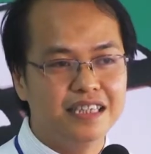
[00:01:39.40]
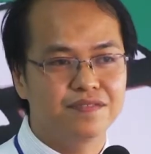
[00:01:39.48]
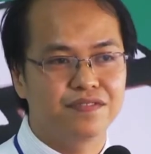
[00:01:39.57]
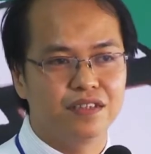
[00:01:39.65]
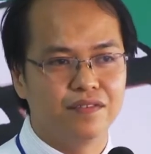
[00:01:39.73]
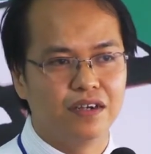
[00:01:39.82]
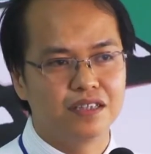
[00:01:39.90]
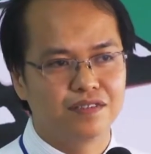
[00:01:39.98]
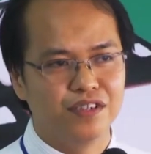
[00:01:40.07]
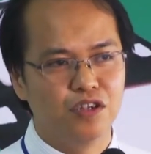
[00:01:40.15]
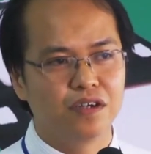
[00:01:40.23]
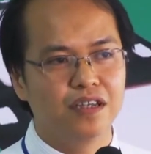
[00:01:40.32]
this
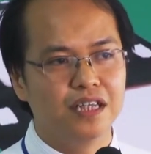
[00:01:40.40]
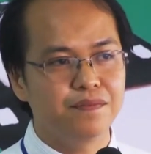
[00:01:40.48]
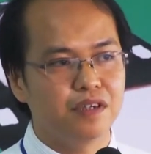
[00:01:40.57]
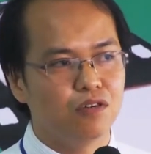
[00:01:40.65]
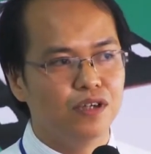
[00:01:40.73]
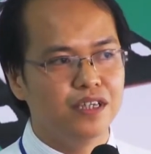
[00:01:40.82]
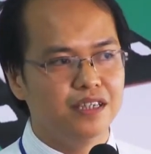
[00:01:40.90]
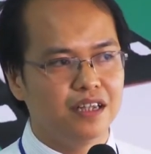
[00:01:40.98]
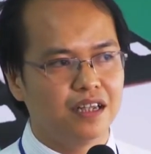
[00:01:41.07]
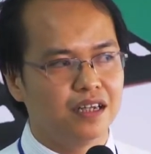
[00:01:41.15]
video clip will